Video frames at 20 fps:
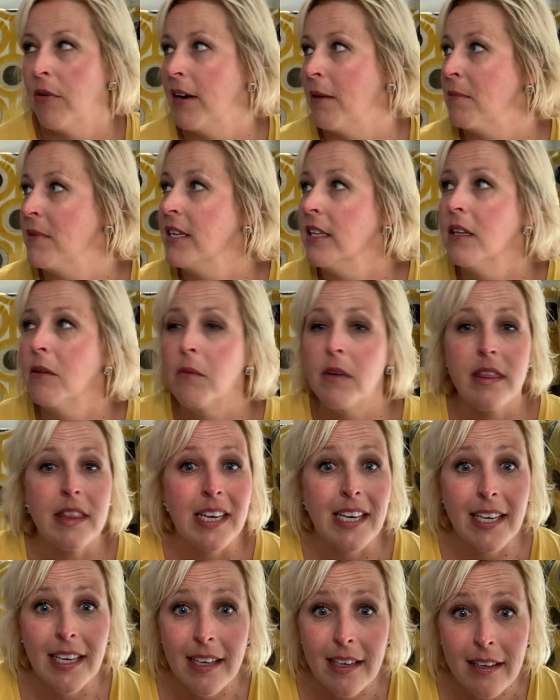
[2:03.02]
When I'm dealing with the
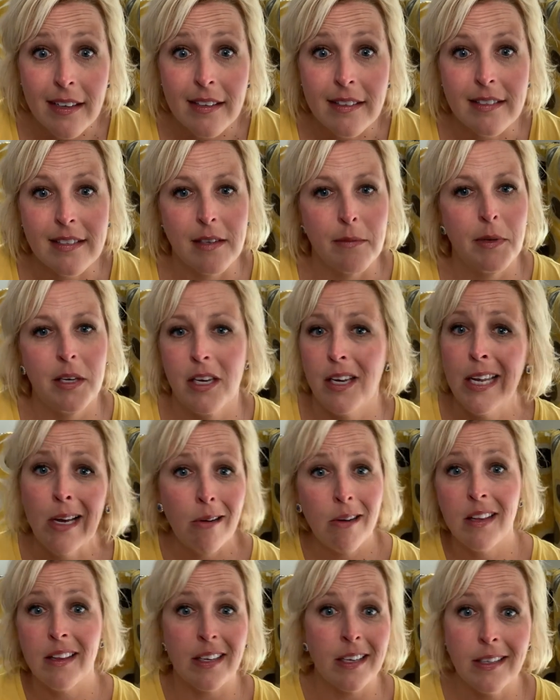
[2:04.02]
kids, you
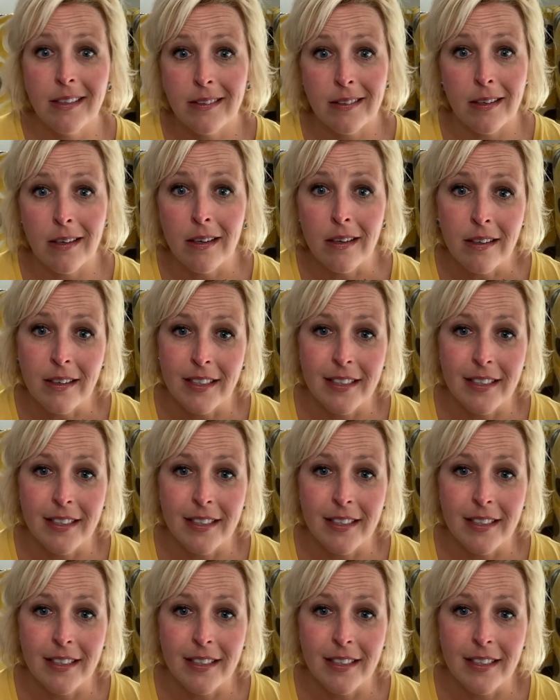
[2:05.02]
know how the kids are.